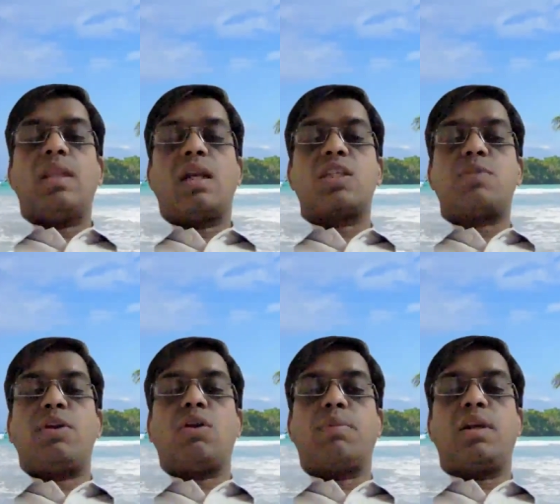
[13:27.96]
that is
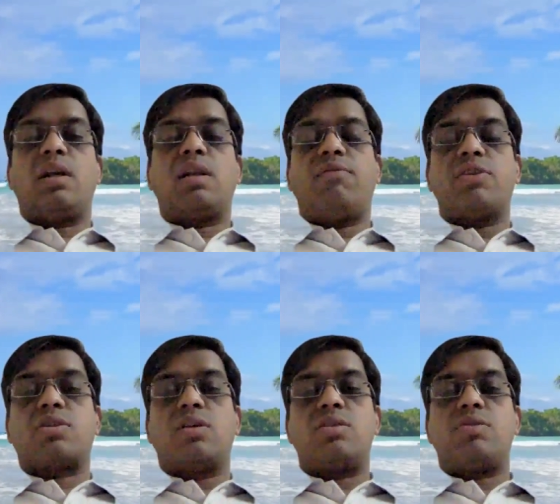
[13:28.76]
predominantly
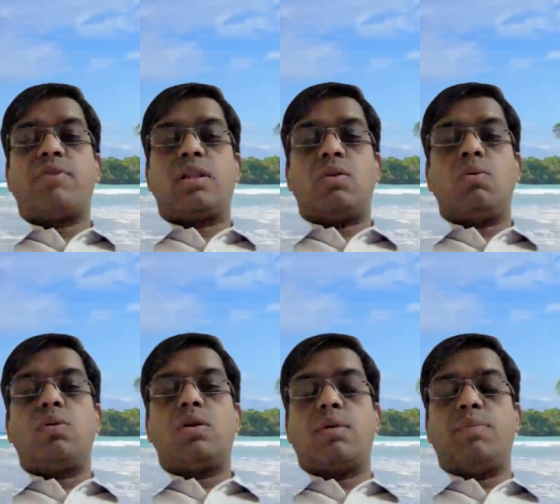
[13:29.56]
viscous with low
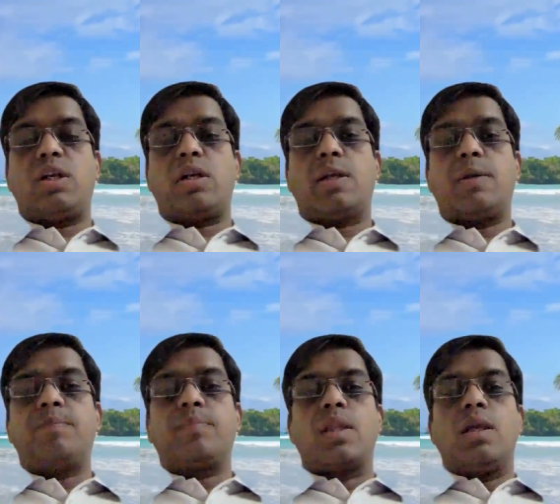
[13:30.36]
turbidity.
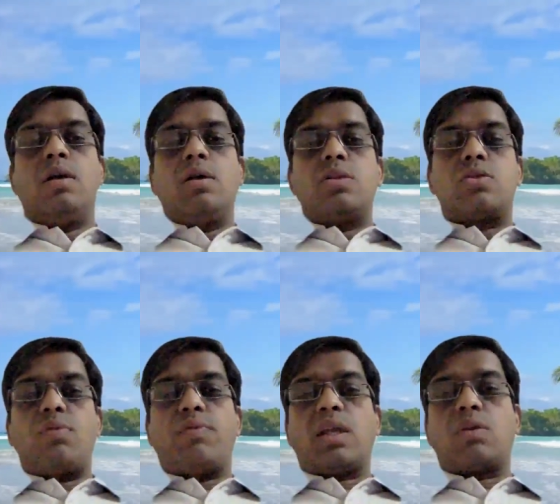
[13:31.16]
So
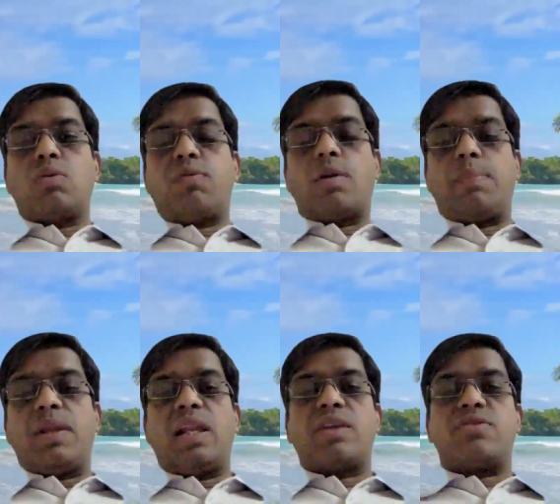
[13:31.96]
we can go for a
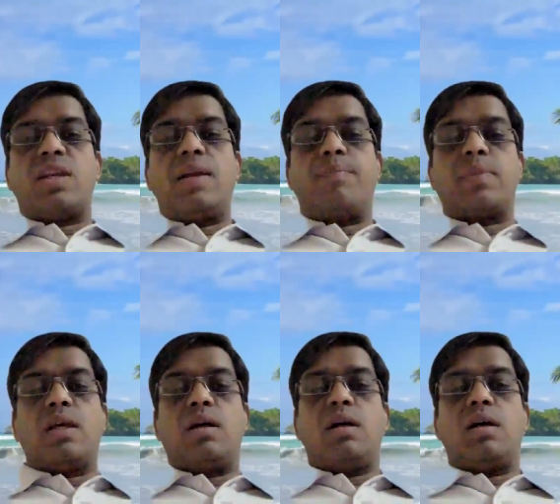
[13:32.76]
plain X-ray,
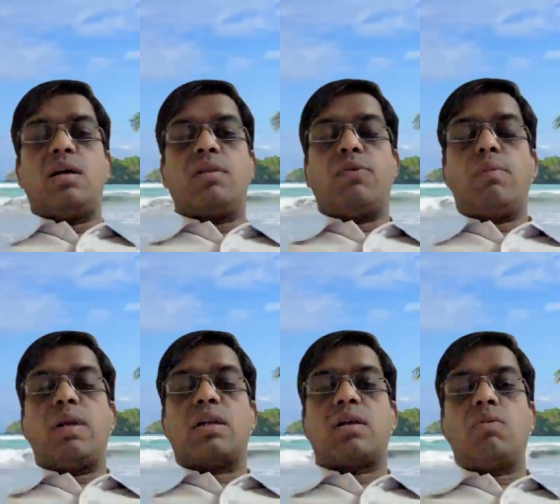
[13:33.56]
full
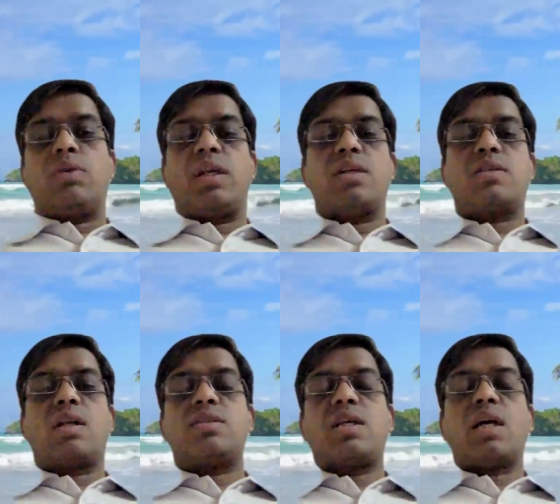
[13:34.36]
blood count, ESR,
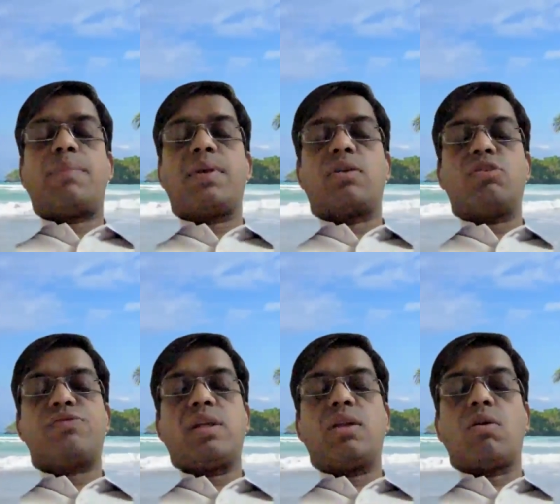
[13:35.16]
CRP are
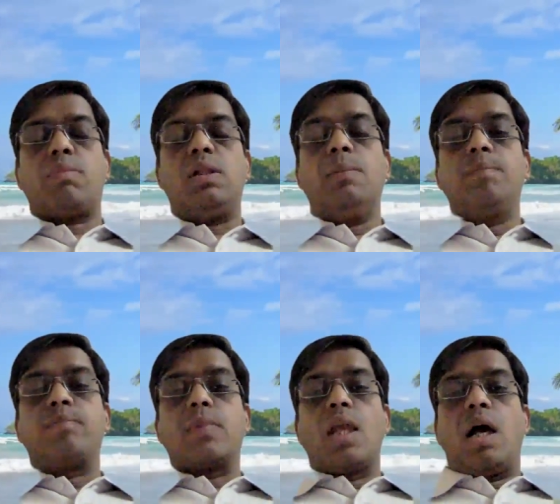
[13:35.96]
usually normal,
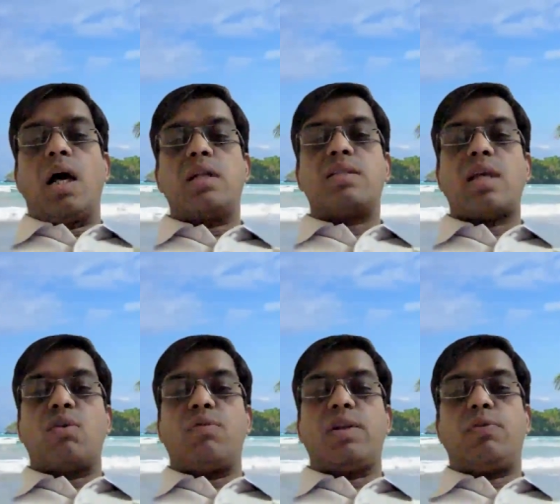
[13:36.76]
and
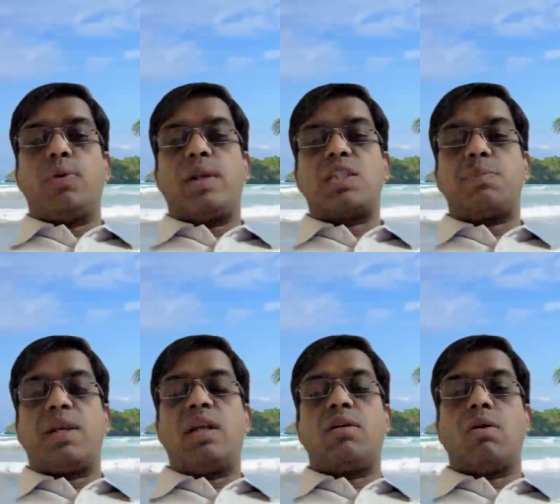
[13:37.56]
synovial fluid
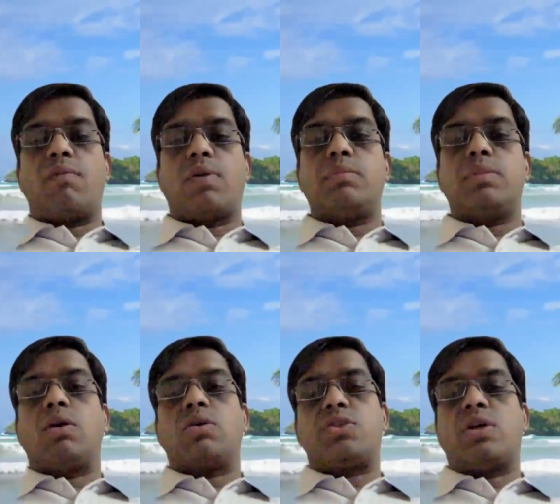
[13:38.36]
aspirate from the
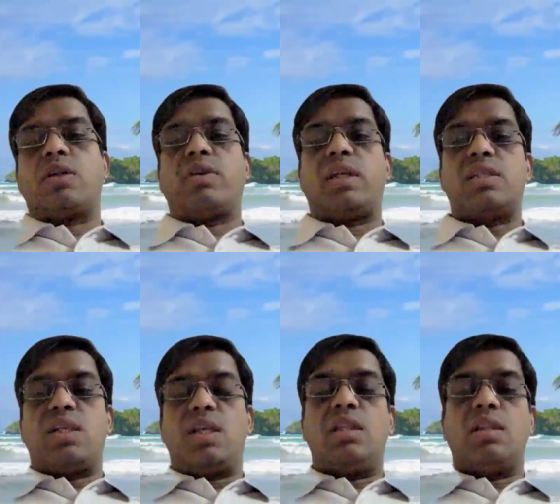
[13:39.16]
osteoarthritis
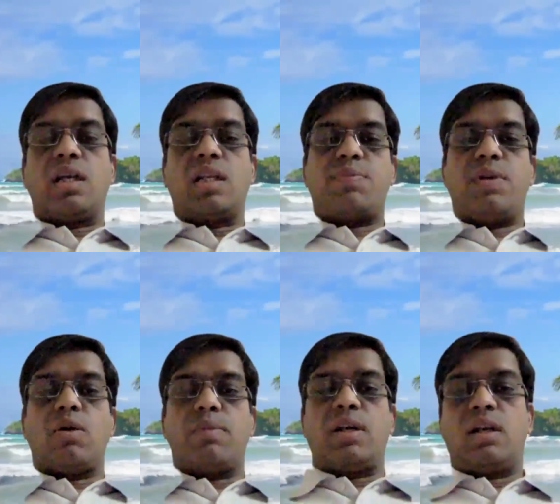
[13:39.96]
knee that is
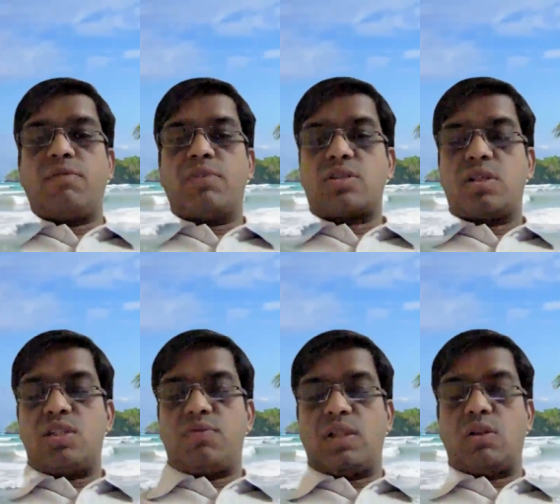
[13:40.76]
predominantly
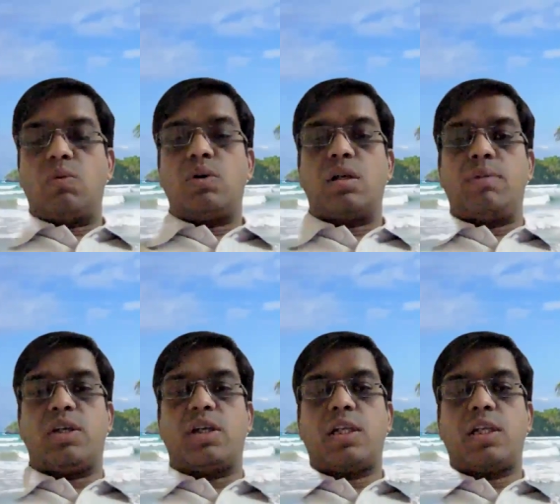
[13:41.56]
viscous with low
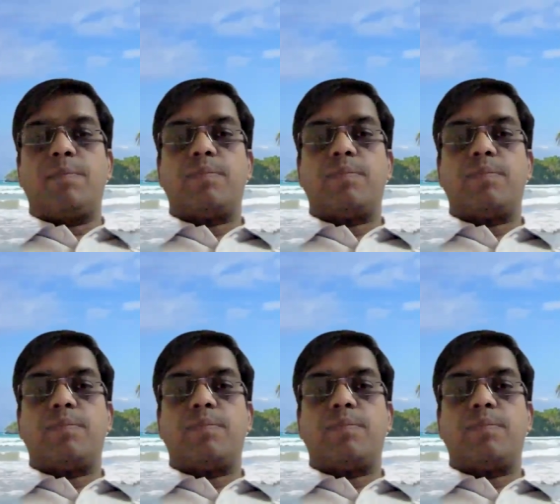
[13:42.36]
turbidity.